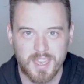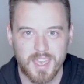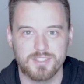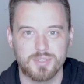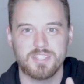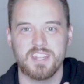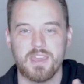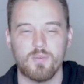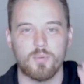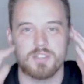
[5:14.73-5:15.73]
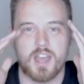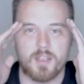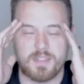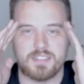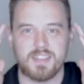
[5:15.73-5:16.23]
And so today when we're talking
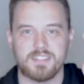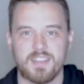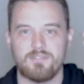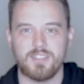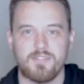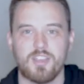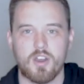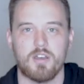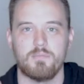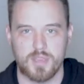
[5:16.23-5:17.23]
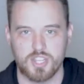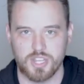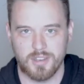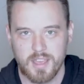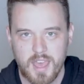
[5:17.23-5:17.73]
about this idea of living on
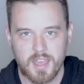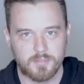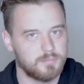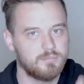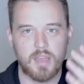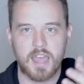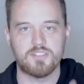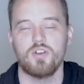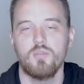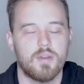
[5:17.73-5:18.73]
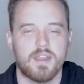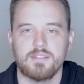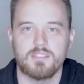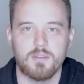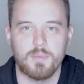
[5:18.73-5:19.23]
mission, I don't want
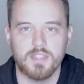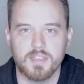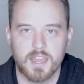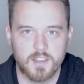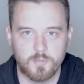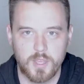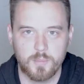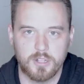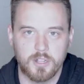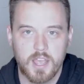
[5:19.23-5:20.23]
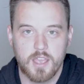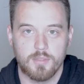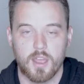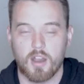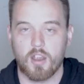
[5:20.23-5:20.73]
us to be the kind of people
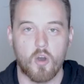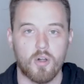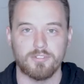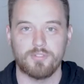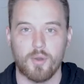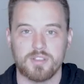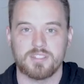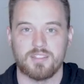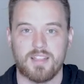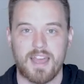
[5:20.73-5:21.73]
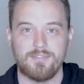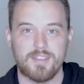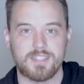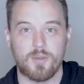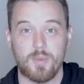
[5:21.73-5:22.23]
that our whole focus on life
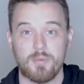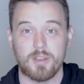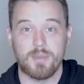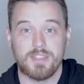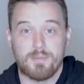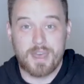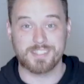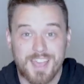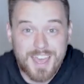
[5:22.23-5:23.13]
is that we want to be the best